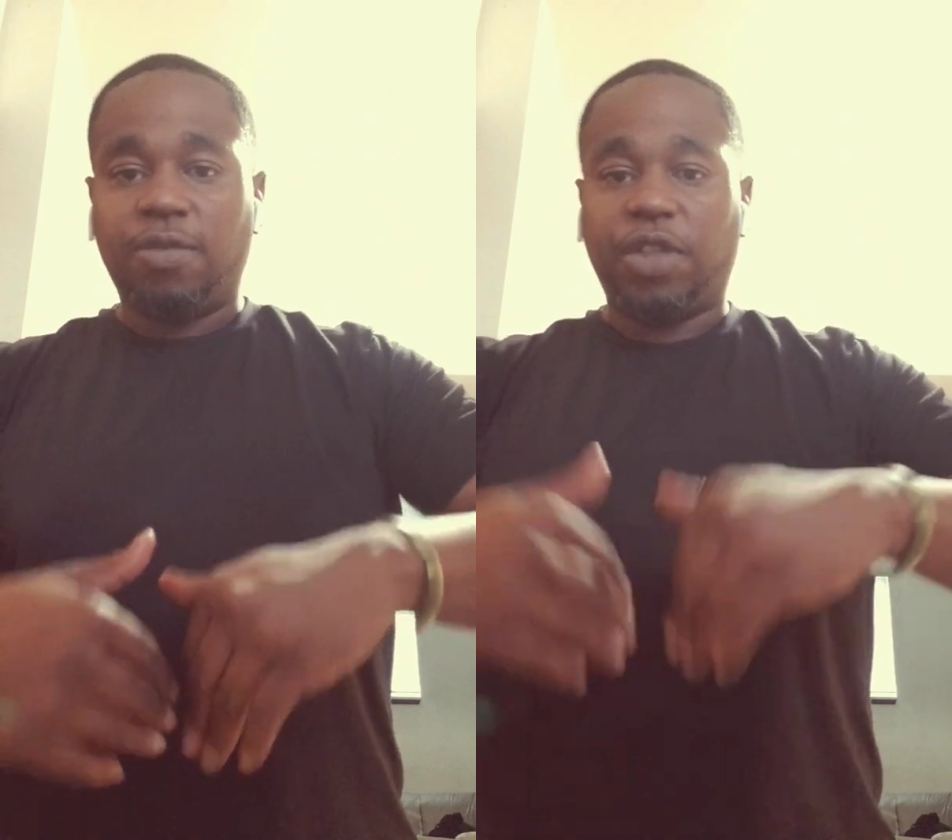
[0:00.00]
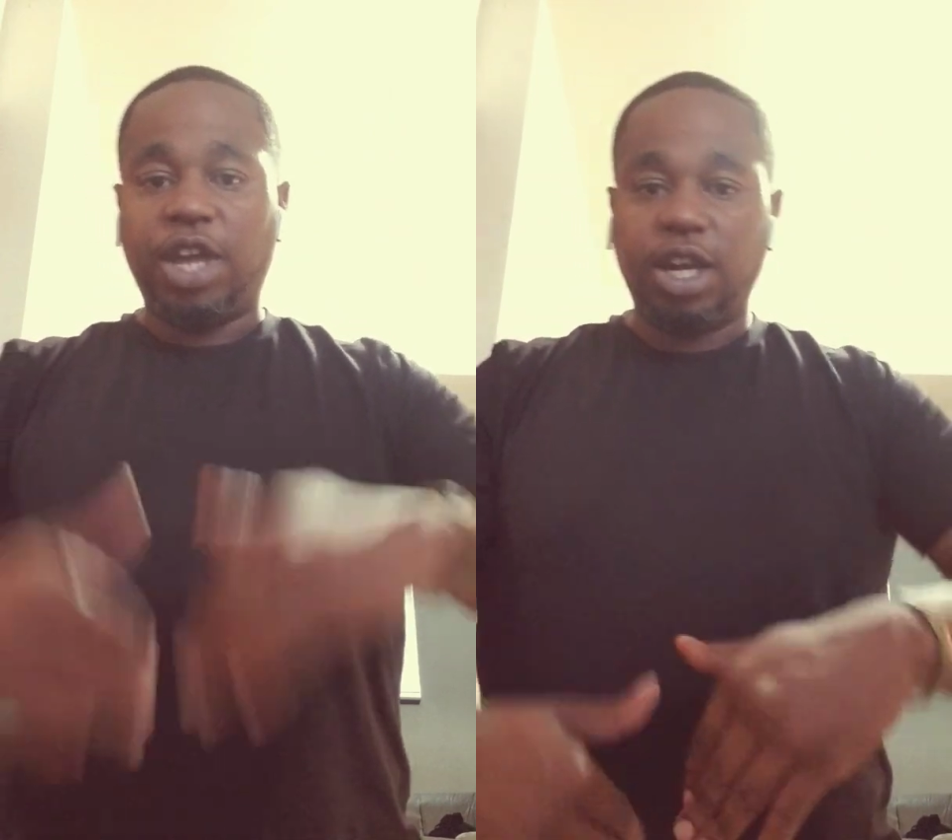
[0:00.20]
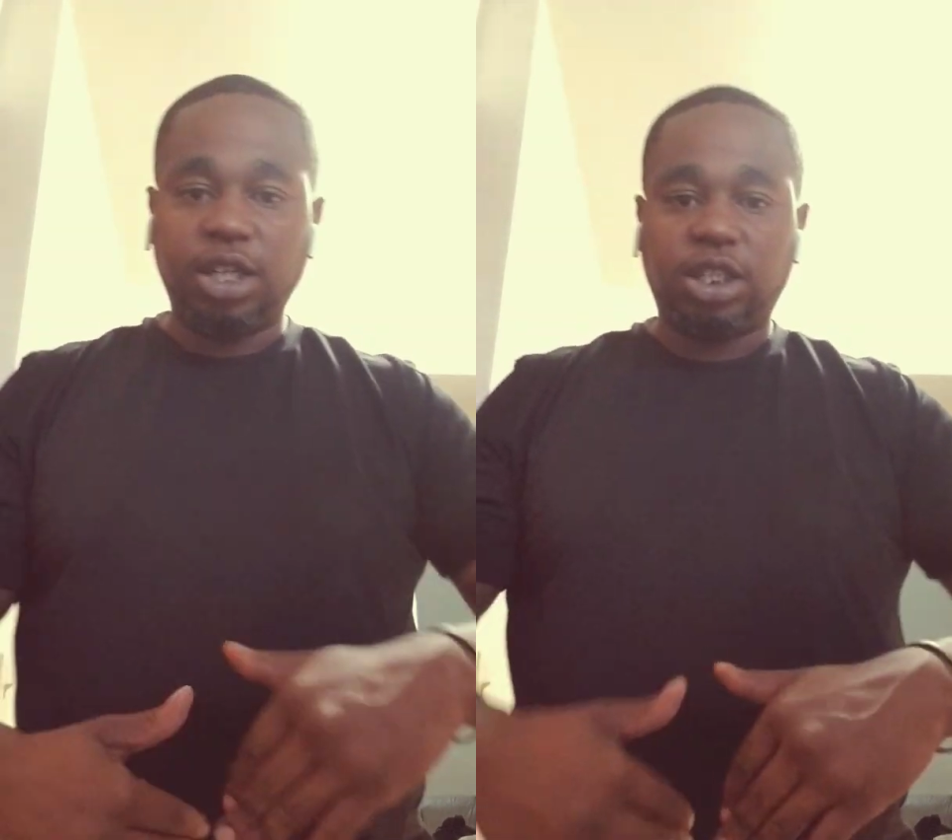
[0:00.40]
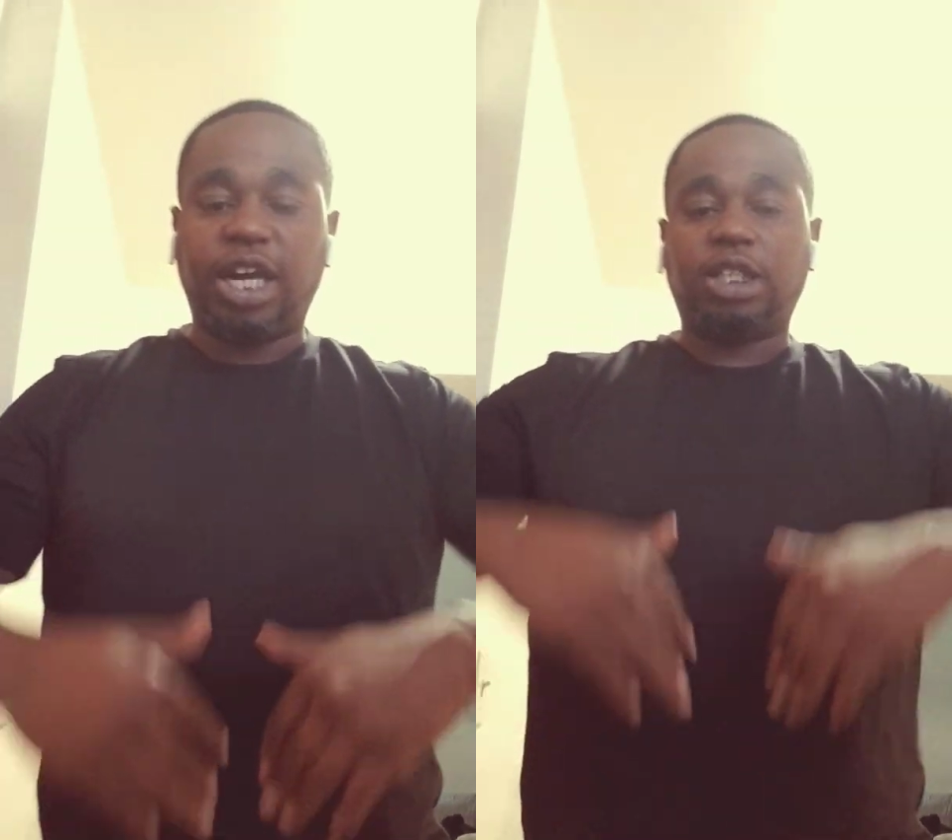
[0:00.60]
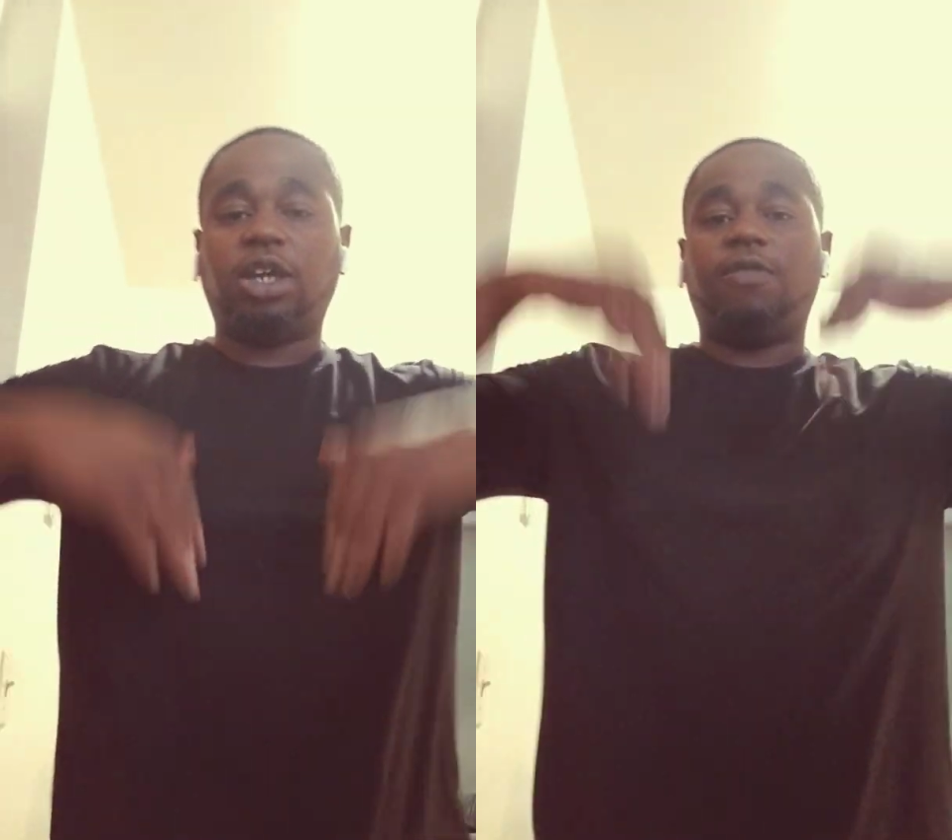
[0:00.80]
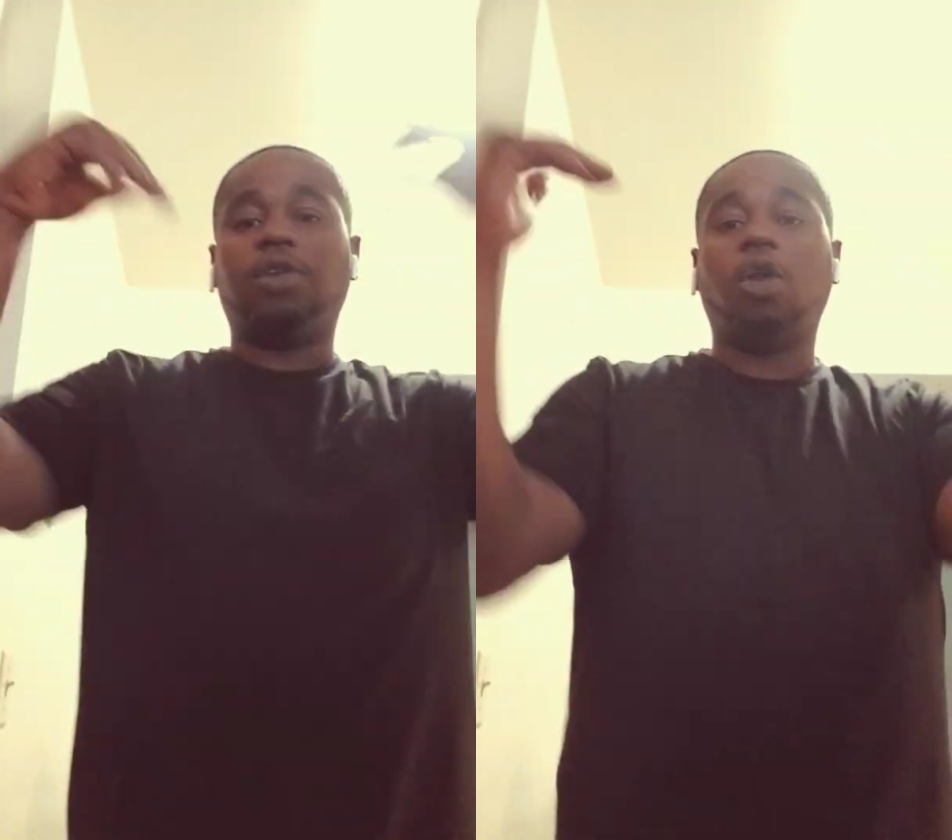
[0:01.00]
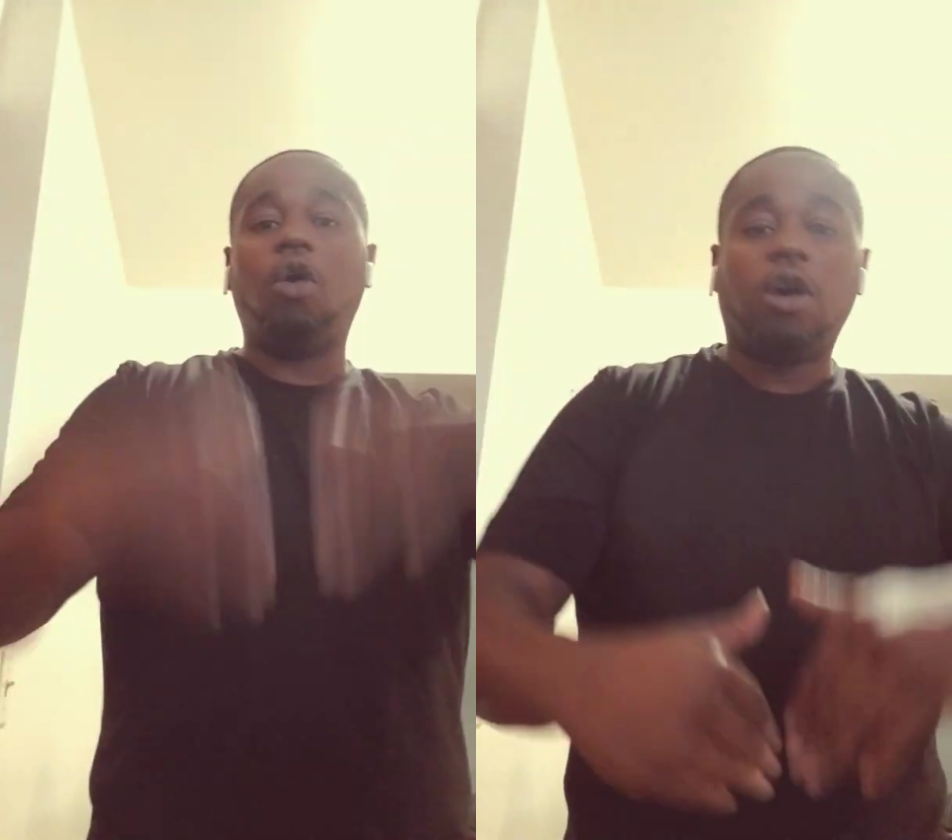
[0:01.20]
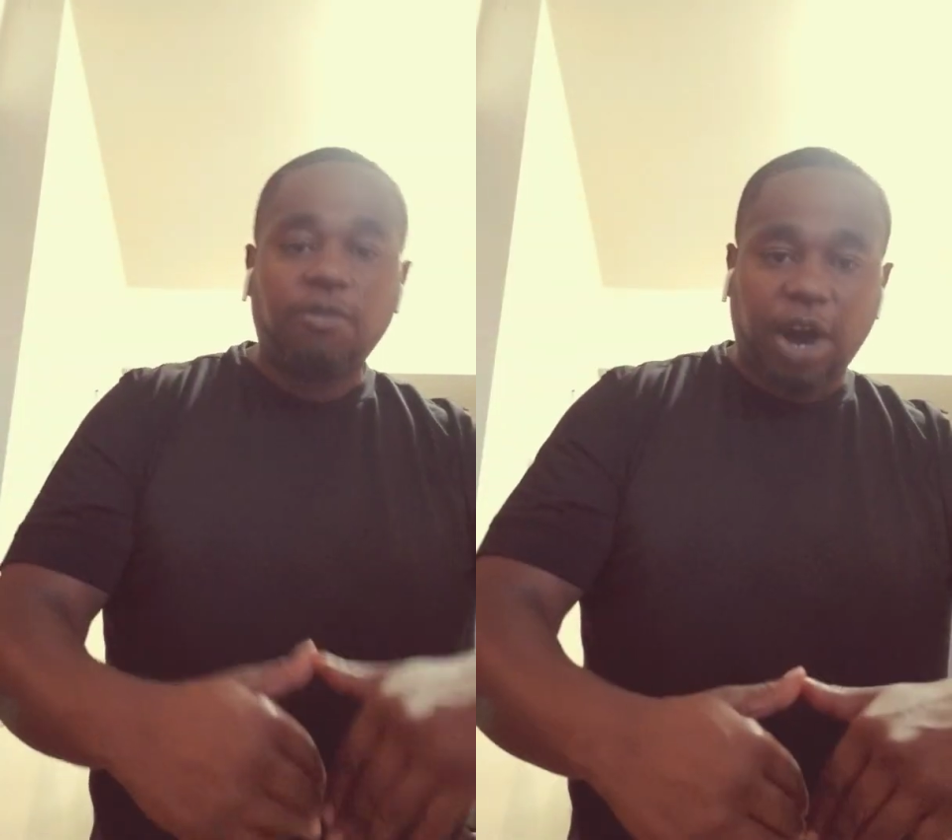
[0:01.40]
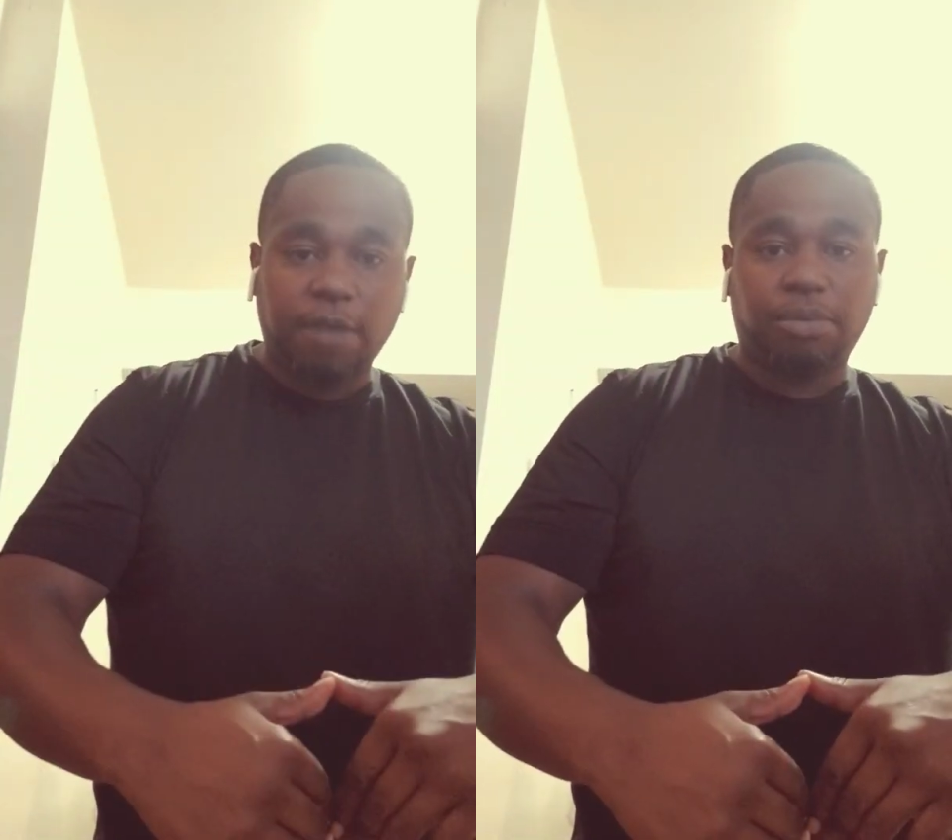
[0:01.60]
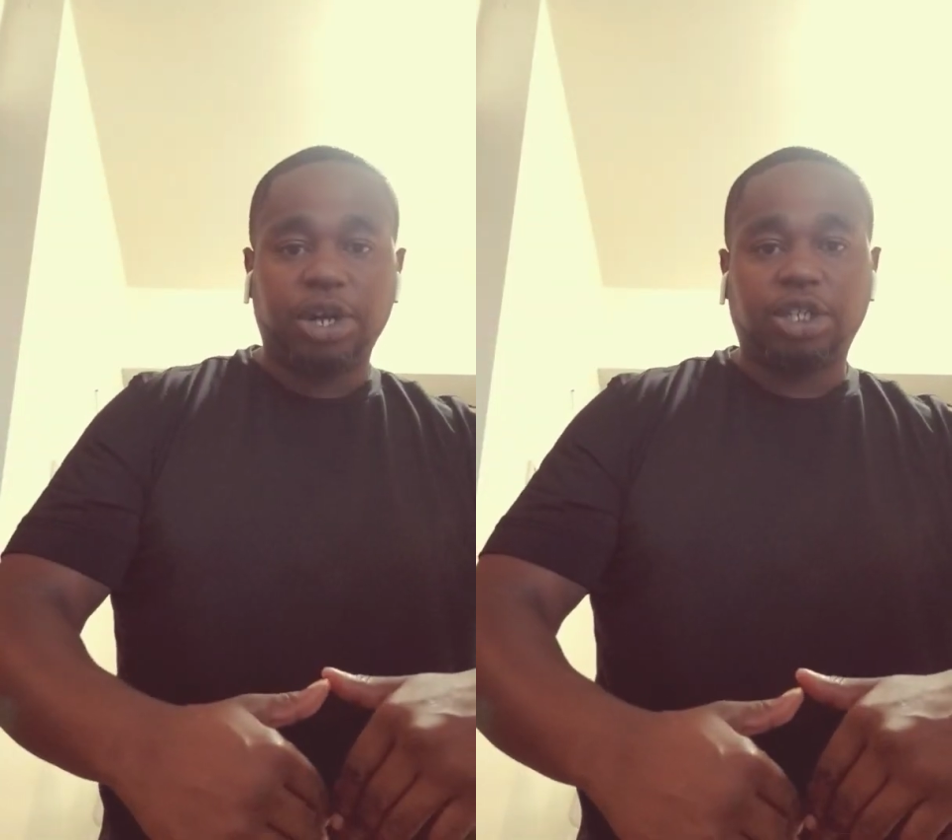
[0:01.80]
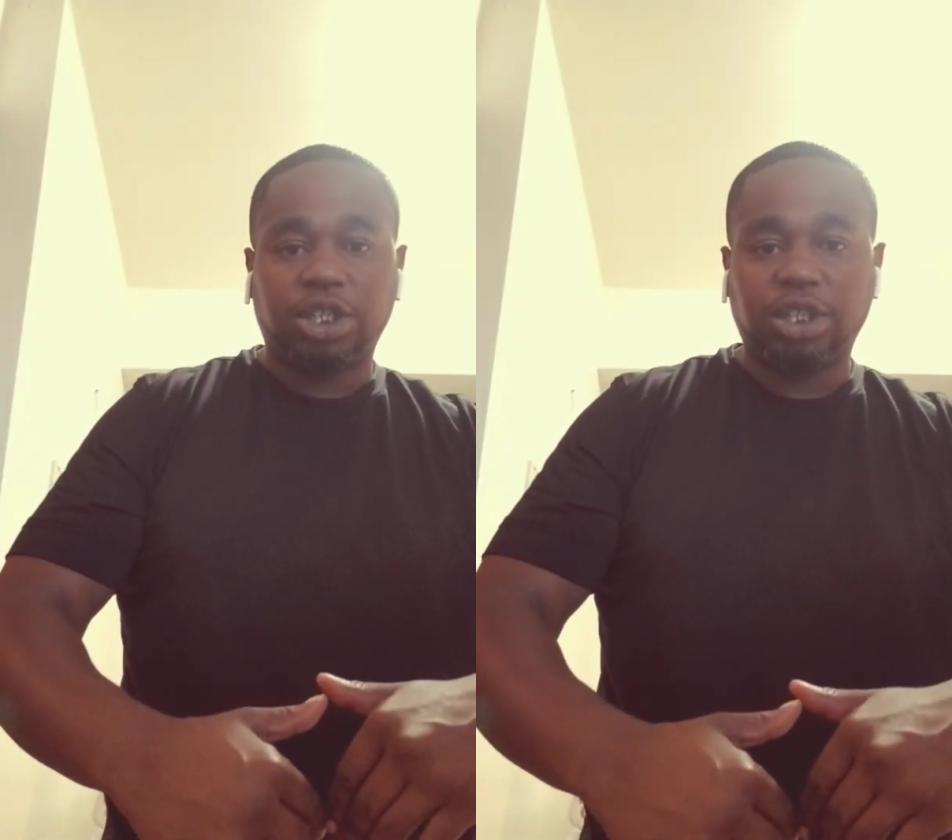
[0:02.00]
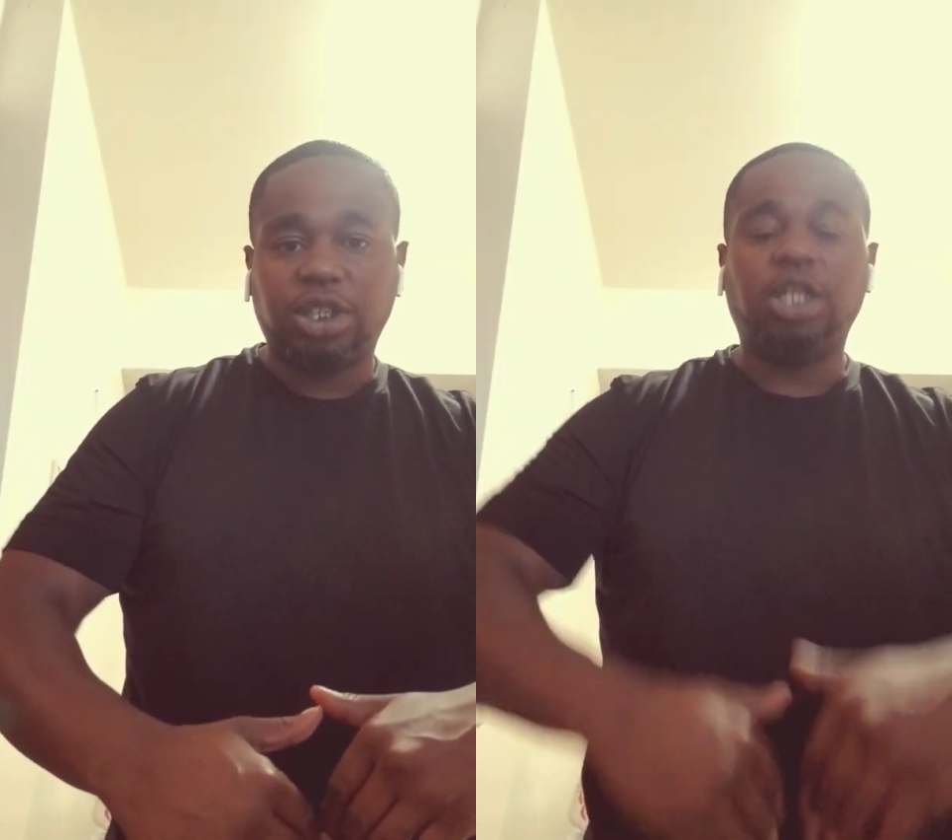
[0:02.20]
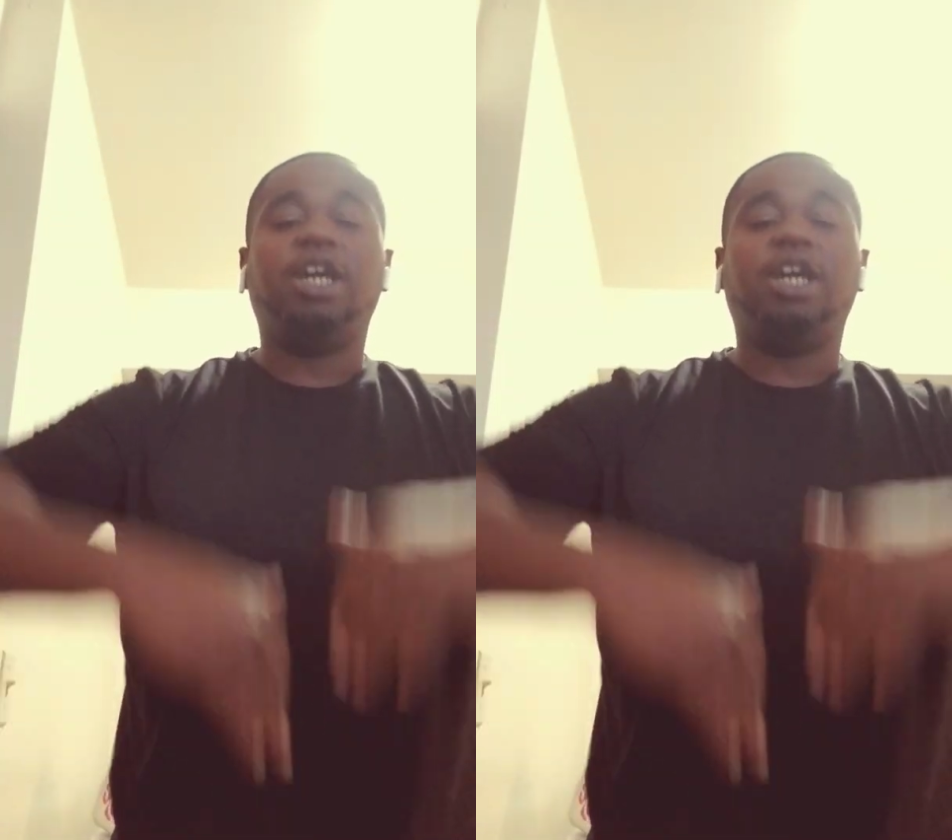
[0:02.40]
things that's of lower vibrations,